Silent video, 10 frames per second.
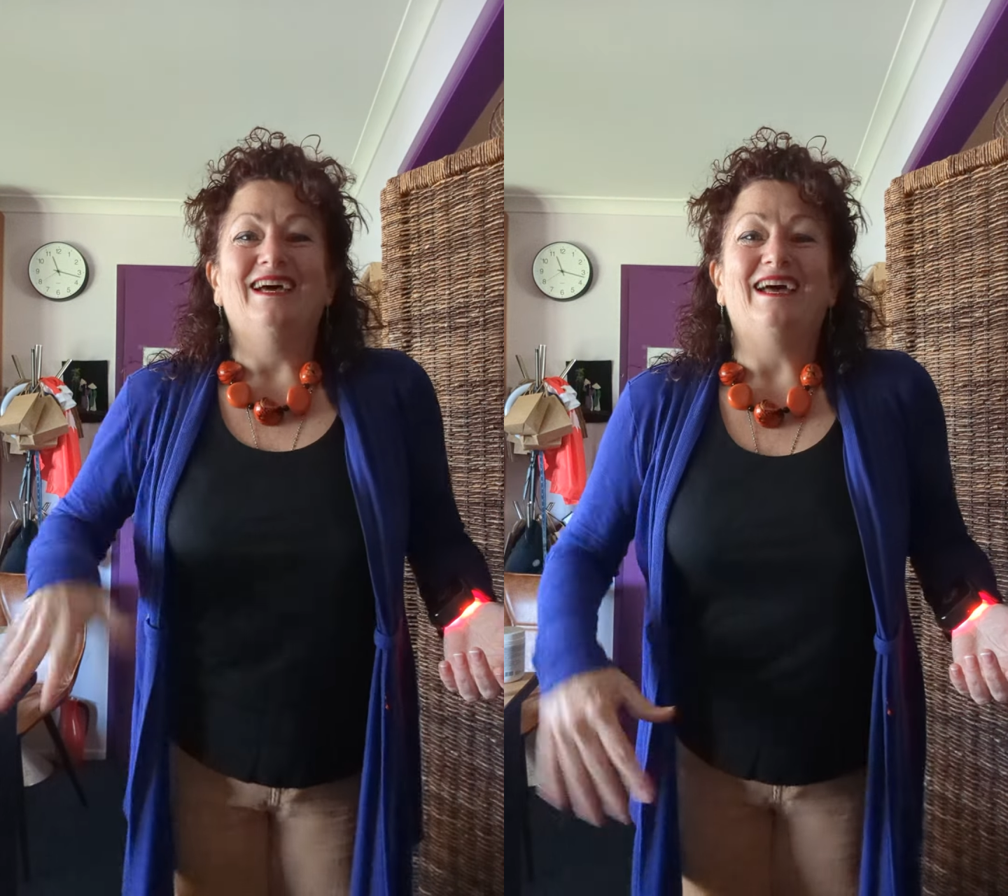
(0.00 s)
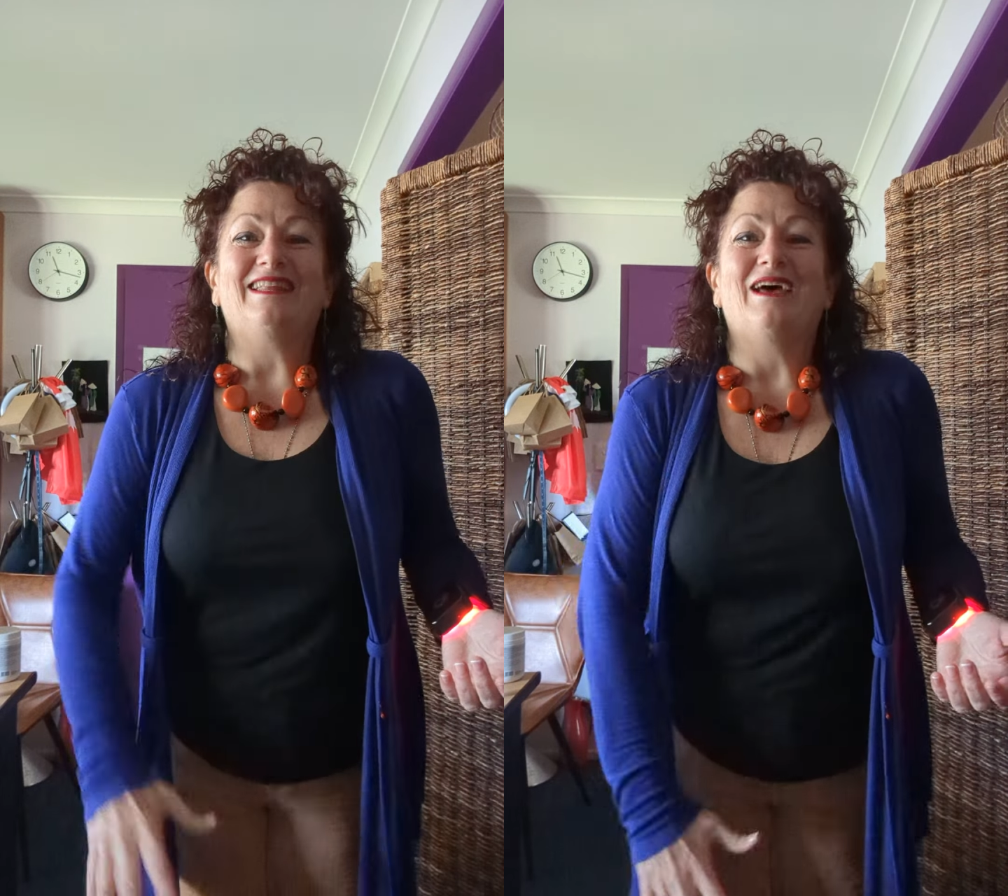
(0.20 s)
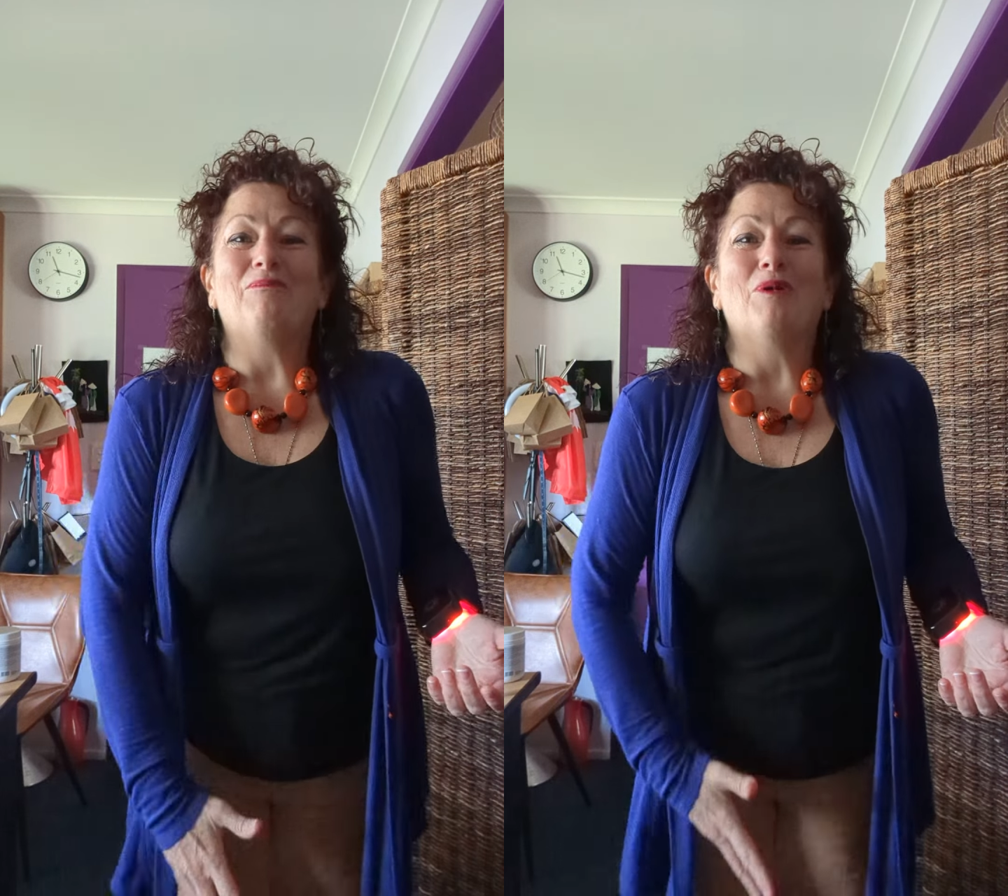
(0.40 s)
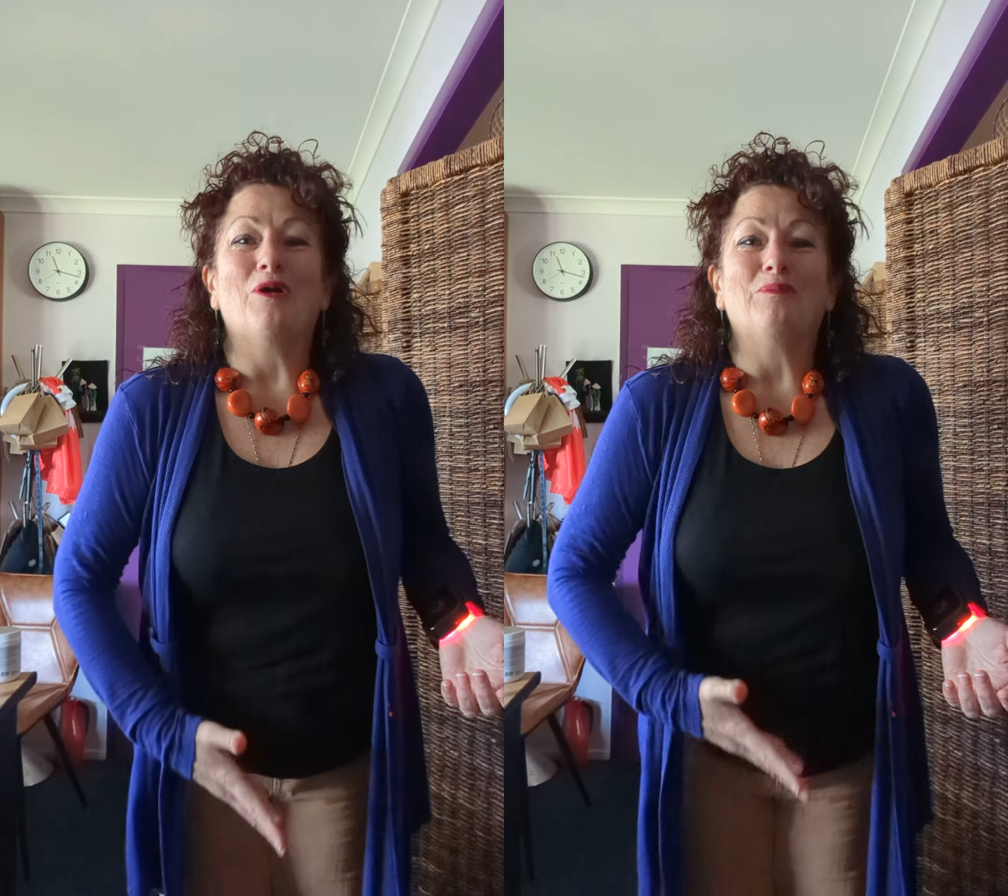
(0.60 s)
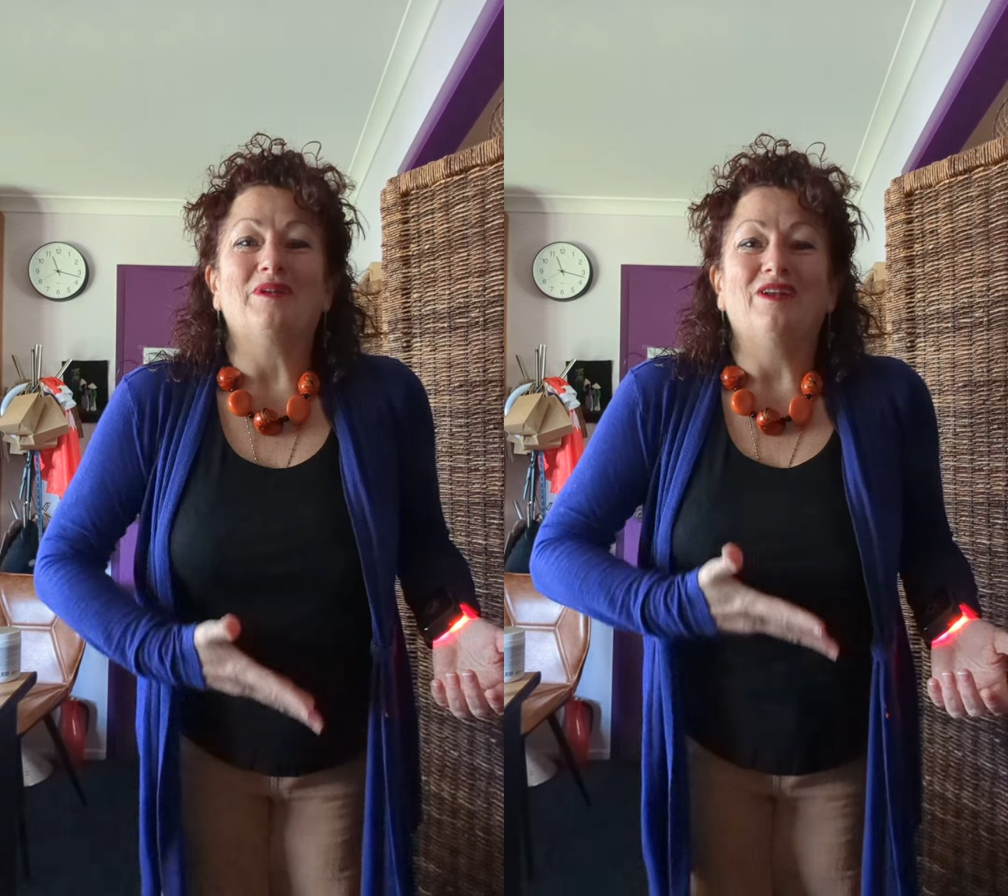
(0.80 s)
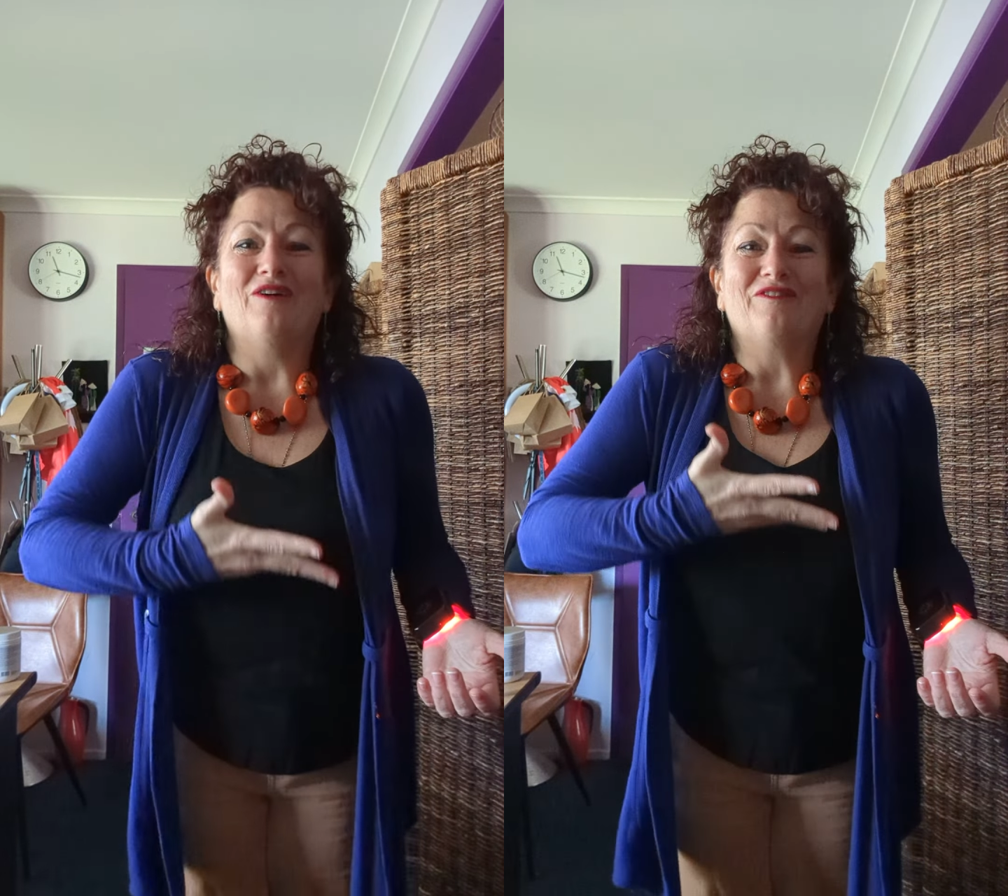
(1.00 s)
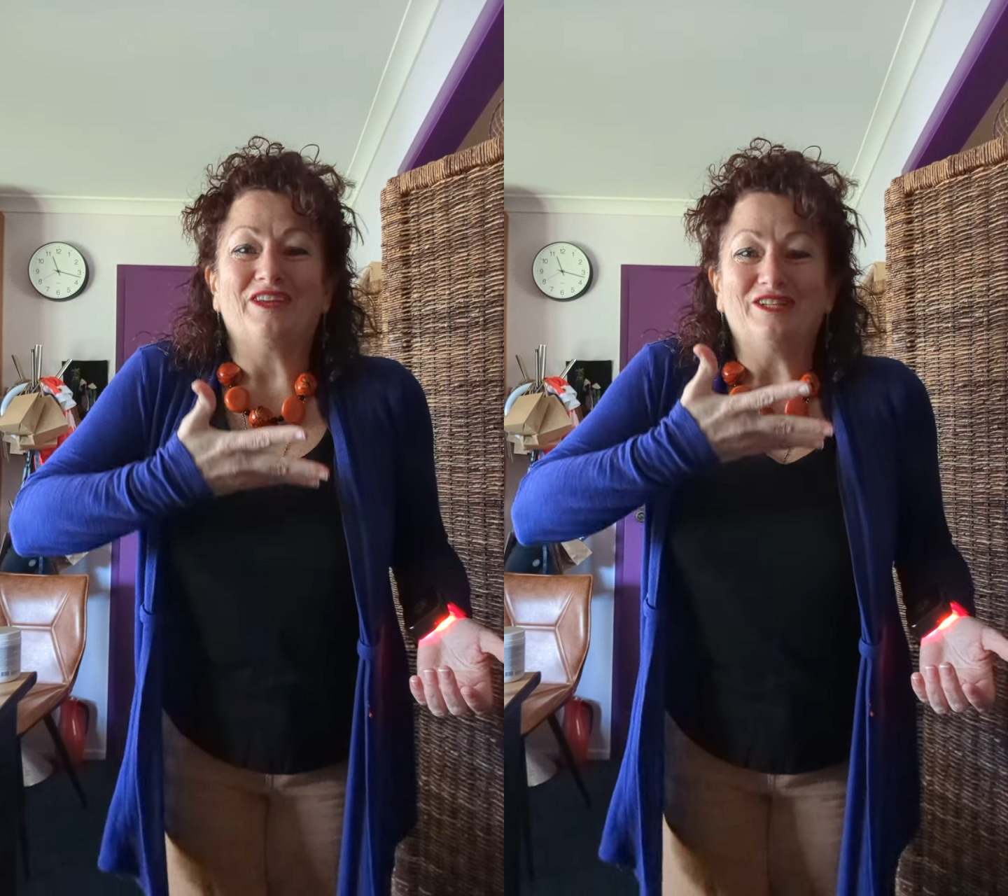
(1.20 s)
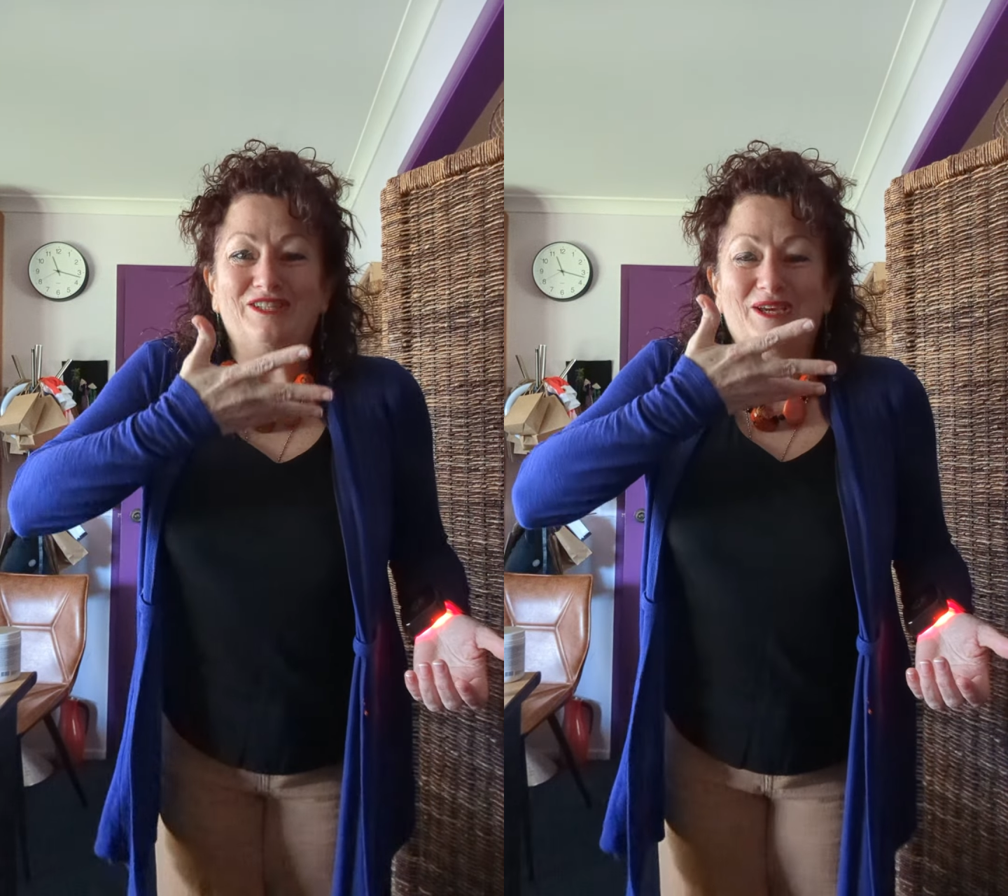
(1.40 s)
at that moment of
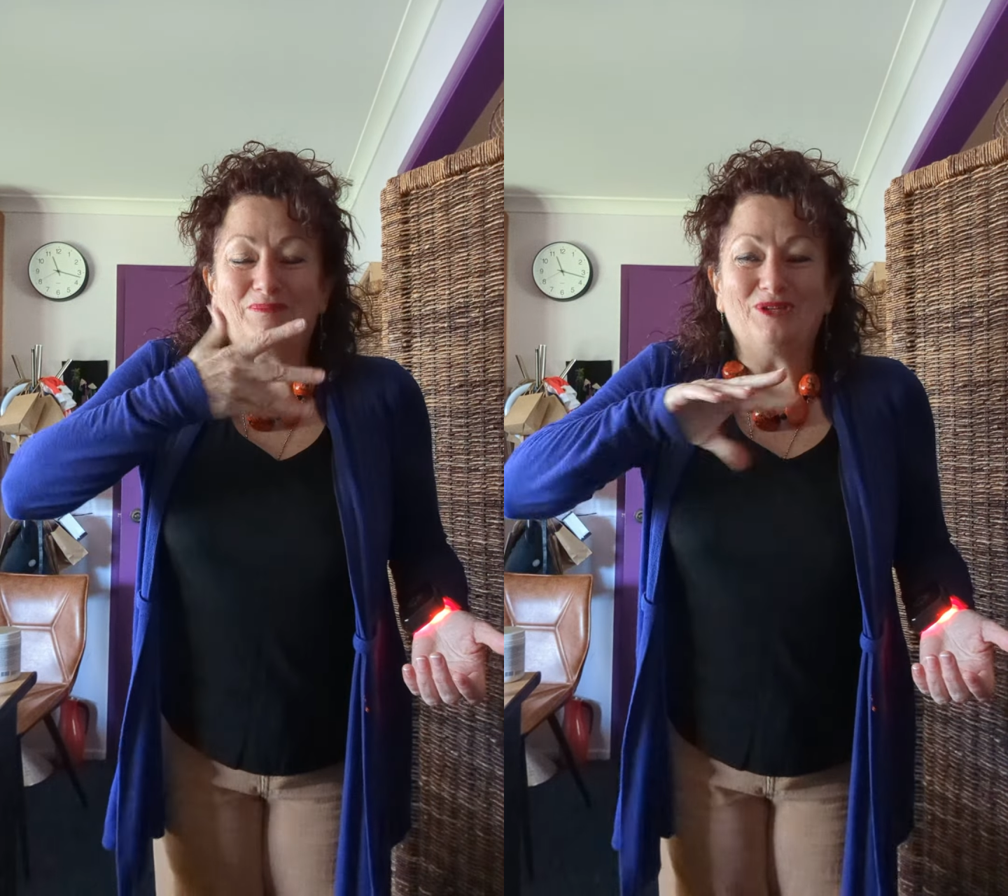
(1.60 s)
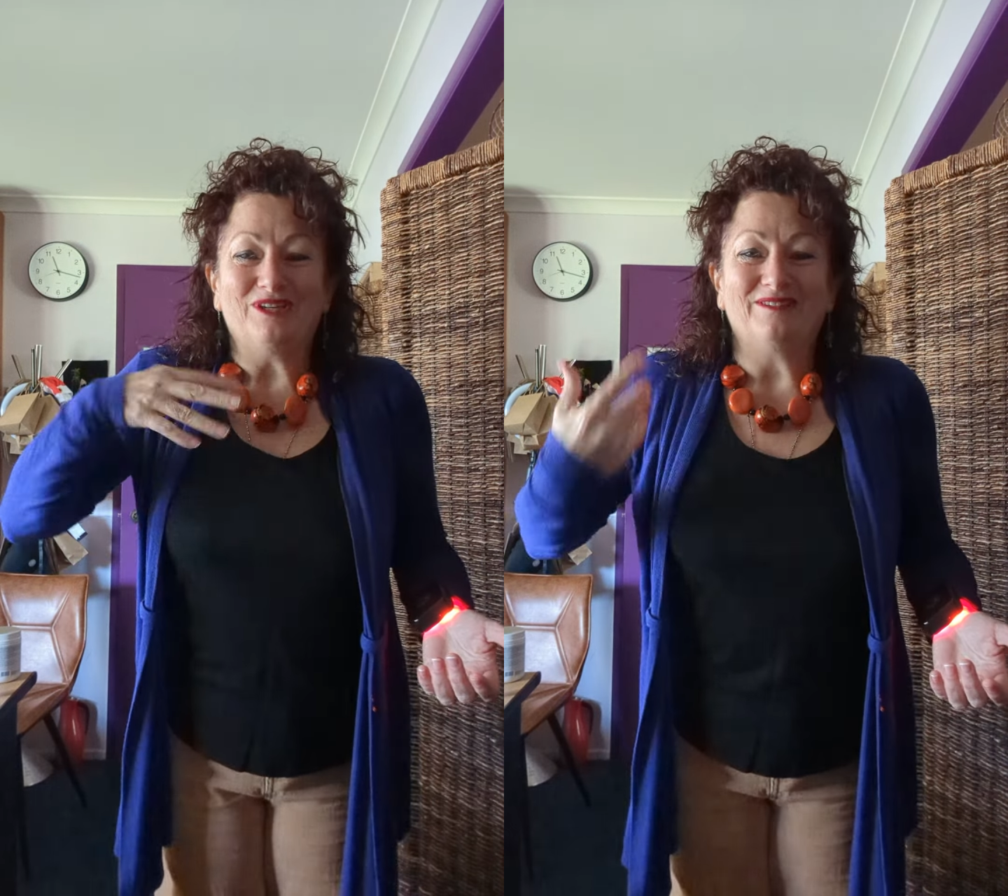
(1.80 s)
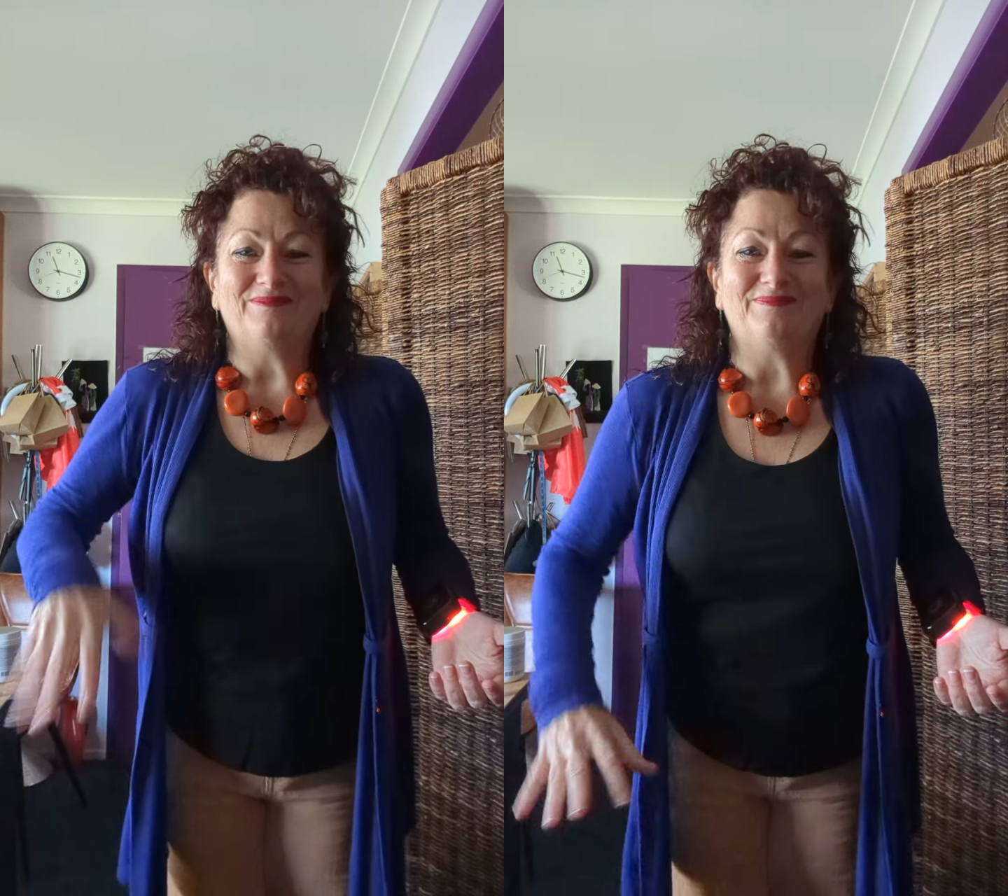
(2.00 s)
conception.